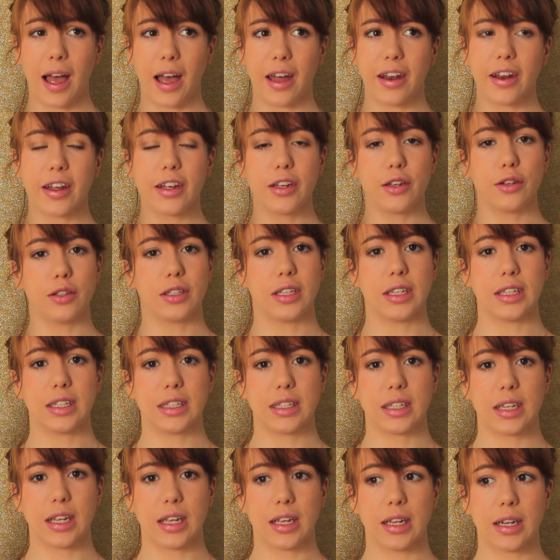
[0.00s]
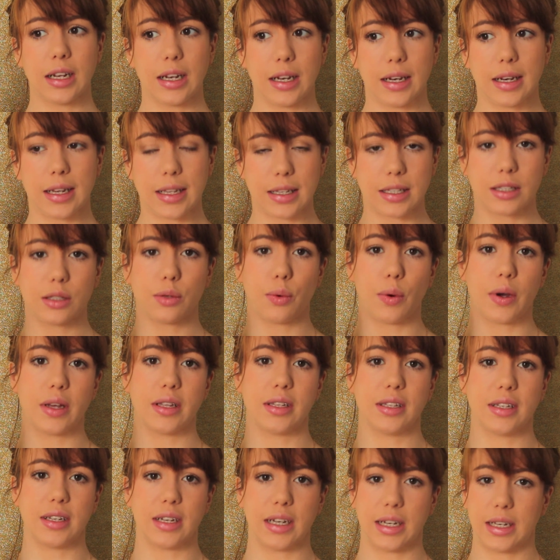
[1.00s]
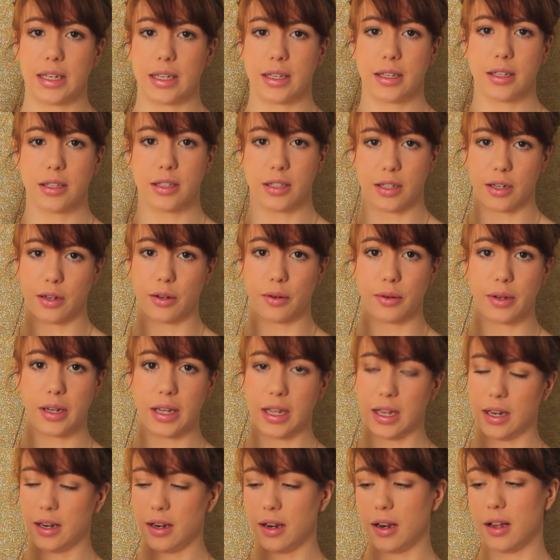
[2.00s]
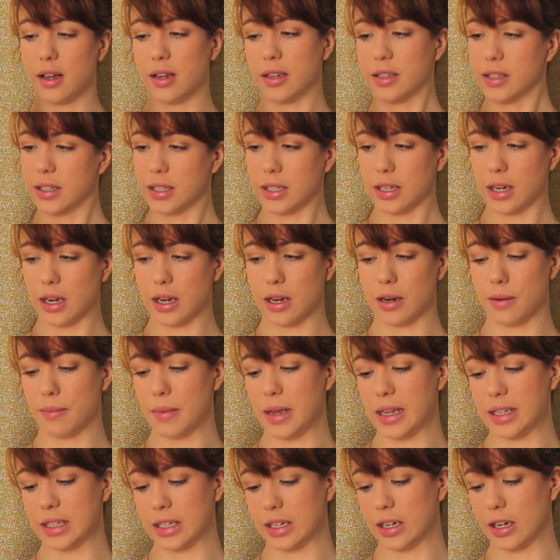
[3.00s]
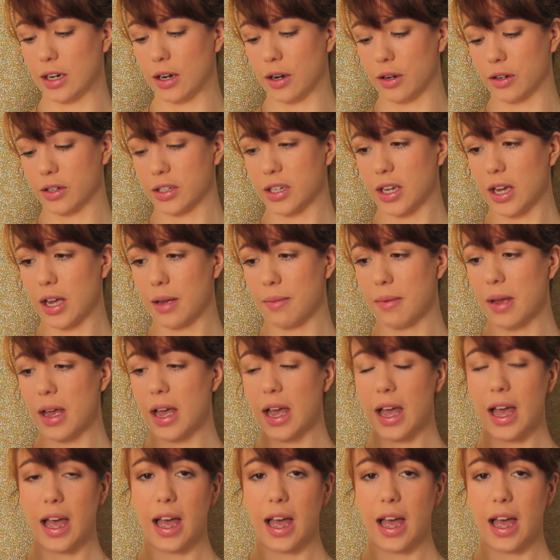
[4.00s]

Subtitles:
and I use this at least twice a day, so it lasts an amazingly long time,